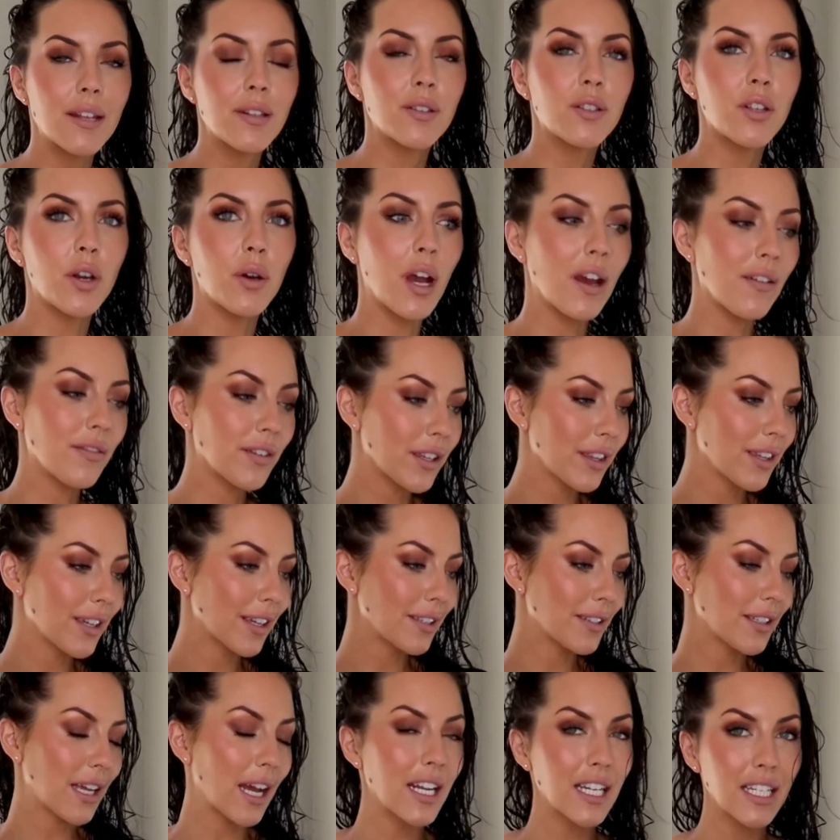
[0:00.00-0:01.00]
So everything
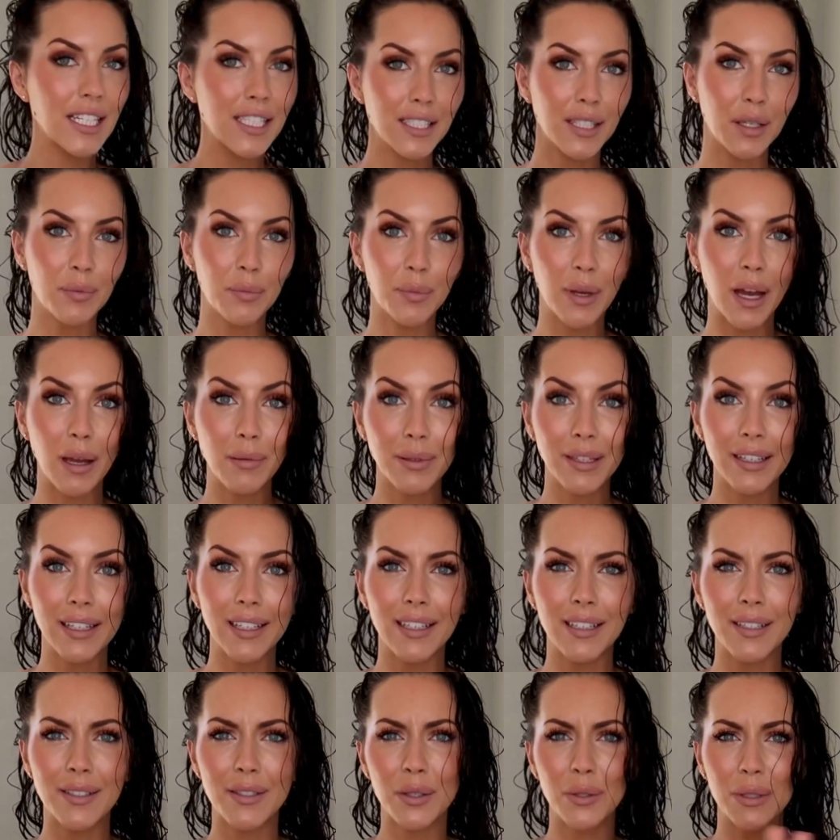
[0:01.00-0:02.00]
is kind of
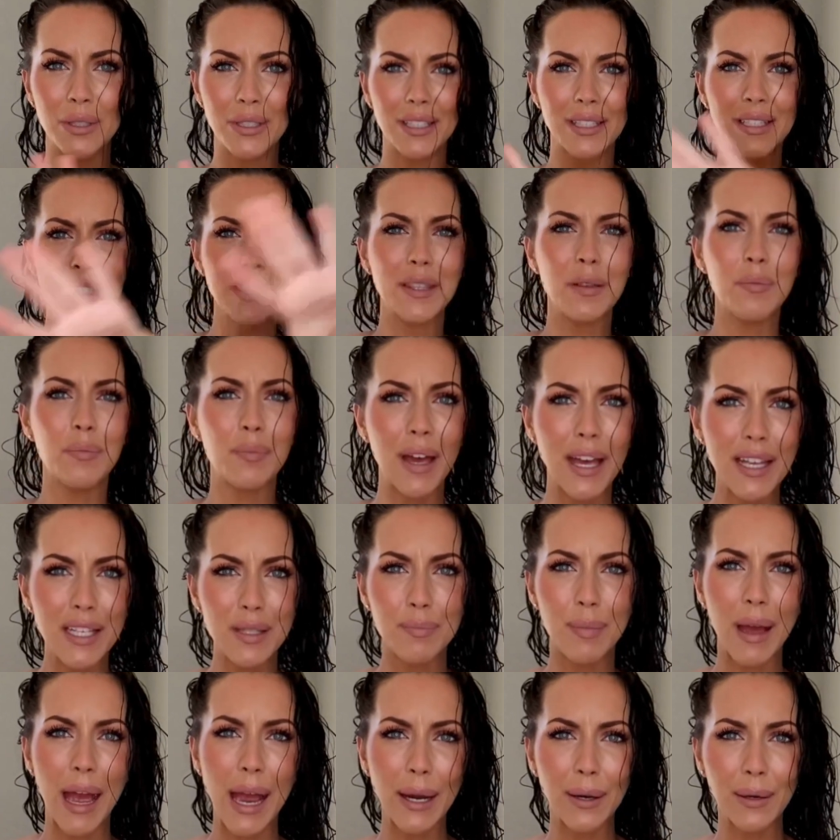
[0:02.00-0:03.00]
discombobulated. So this isn't the best
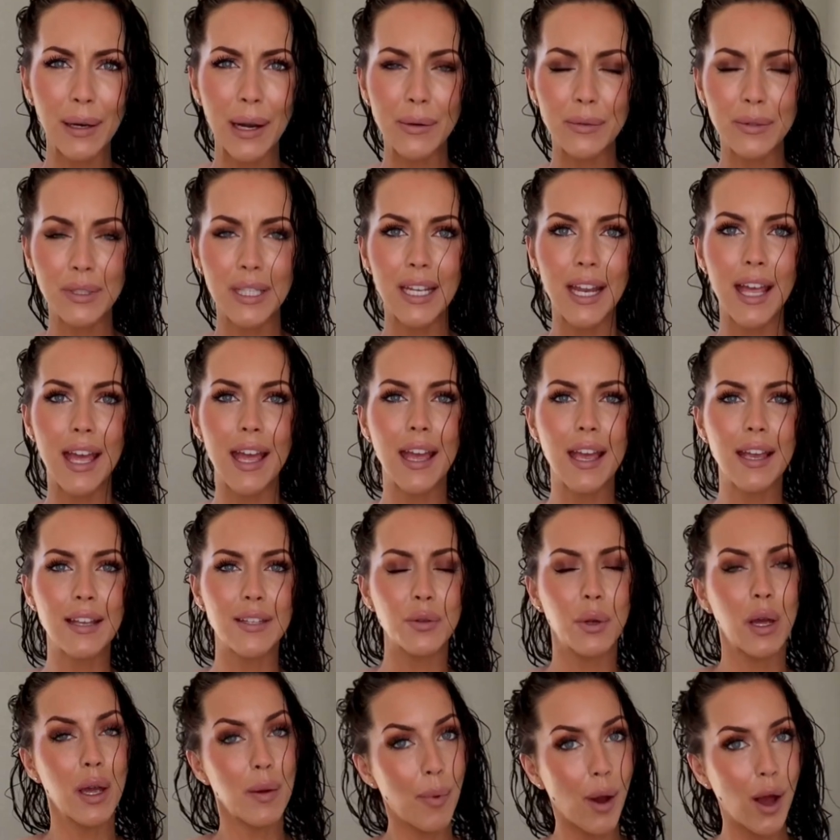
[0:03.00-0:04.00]
background today,
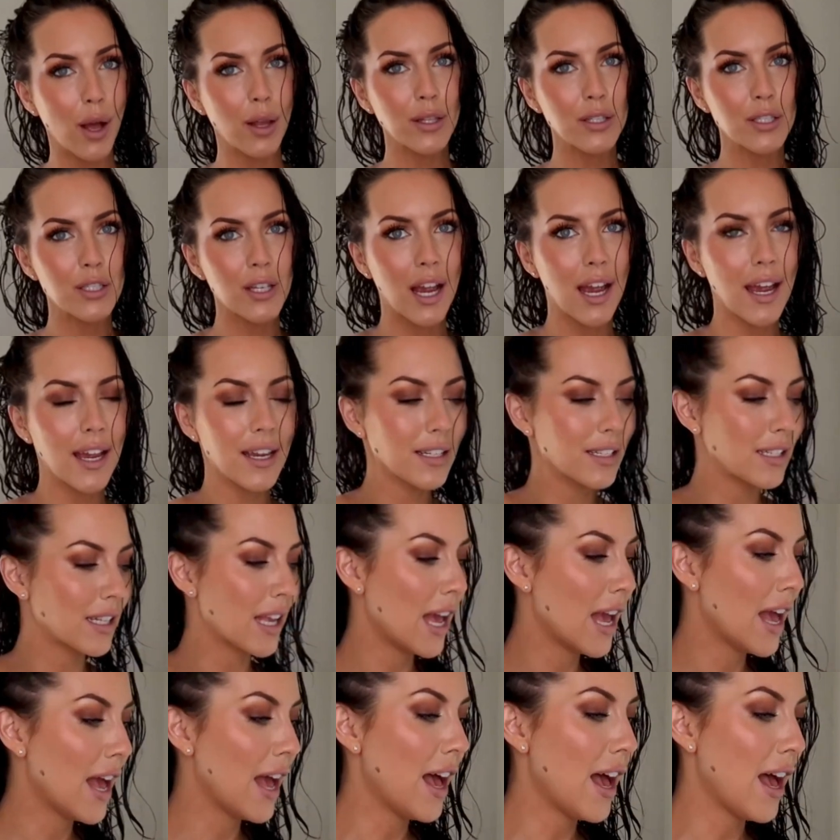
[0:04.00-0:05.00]
so I apologize.
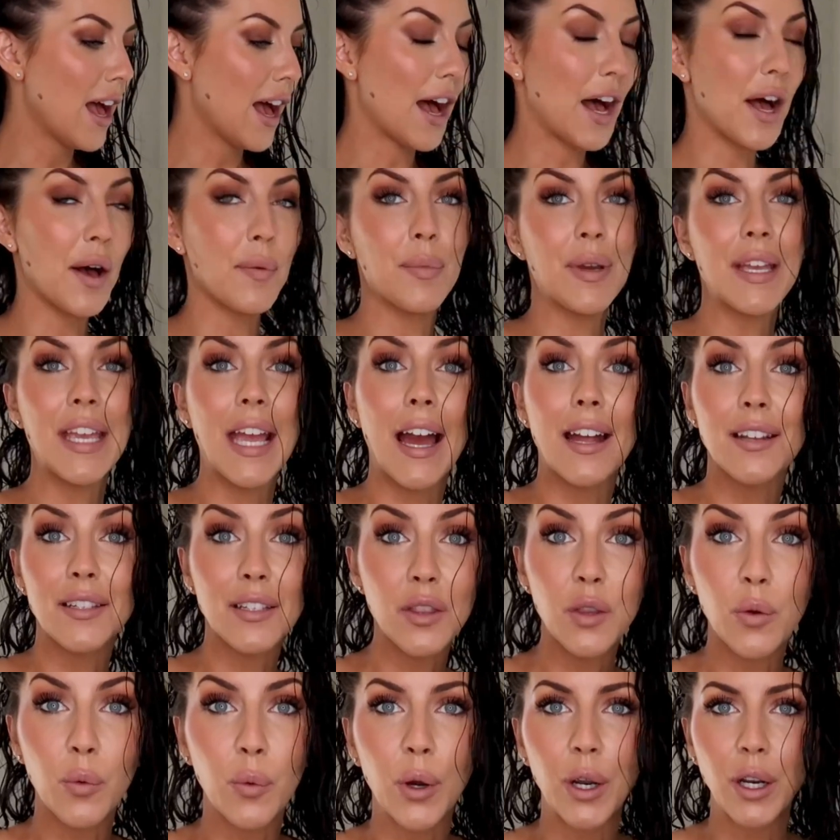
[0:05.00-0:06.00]
But yeah, it's in
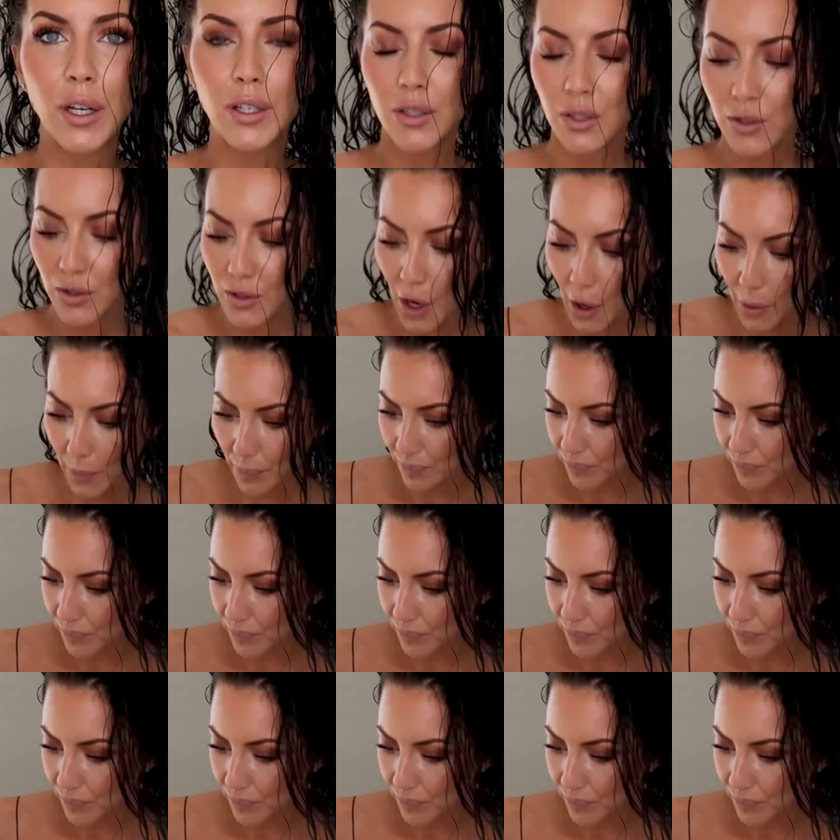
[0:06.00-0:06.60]
the works. So